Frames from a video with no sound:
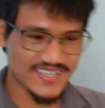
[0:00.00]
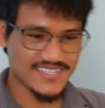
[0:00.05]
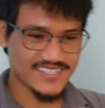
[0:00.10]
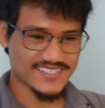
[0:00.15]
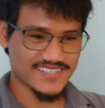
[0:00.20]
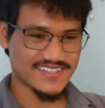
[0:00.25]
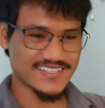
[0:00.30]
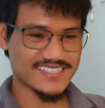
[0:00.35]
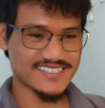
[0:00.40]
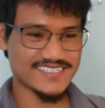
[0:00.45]

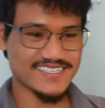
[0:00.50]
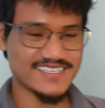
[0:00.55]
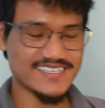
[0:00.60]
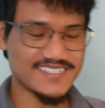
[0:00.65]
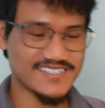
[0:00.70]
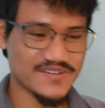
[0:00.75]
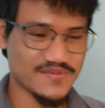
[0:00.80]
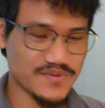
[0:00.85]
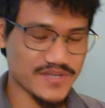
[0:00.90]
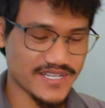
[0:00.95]
So let's see,
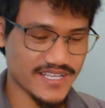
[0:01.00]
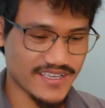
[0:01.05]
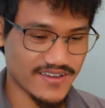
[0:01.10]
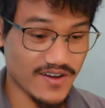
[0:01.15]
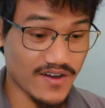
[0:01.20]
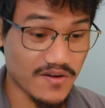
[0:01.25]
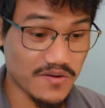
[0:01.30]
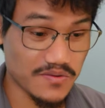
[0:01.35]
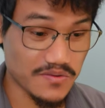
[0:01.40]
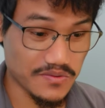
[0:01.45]
intermediate.
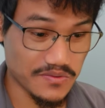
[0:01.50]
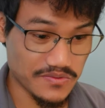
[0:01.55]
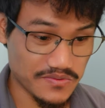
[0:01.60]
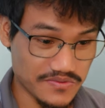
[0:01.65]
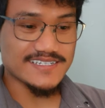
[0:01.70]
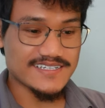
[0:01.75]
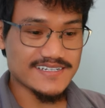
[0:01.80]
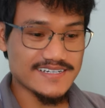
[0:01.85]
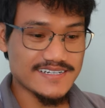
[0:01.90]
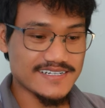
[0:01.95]

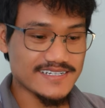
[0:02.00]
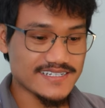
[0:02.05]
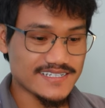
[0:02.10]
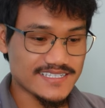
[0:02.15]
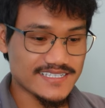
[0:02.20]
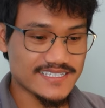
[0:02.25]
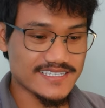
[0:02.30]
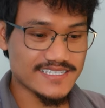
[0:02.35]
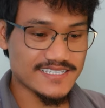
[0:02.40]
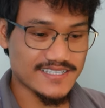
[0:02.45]
Oh,
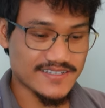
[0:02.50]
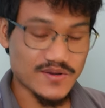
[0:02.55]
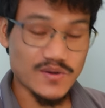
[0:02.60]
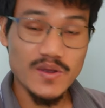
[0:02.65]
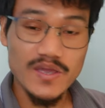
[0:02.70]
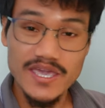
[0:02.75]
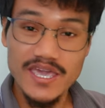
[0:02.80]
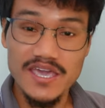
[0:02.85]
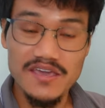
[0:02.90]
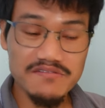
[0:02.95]
this is
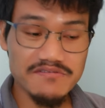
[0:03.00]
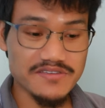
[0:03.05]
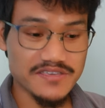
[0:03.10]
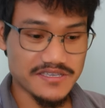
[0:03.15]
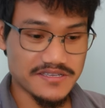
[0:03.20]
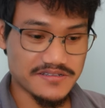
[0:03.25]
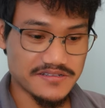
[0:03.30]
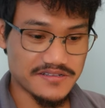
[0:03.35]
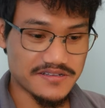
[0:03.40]
quite heavy.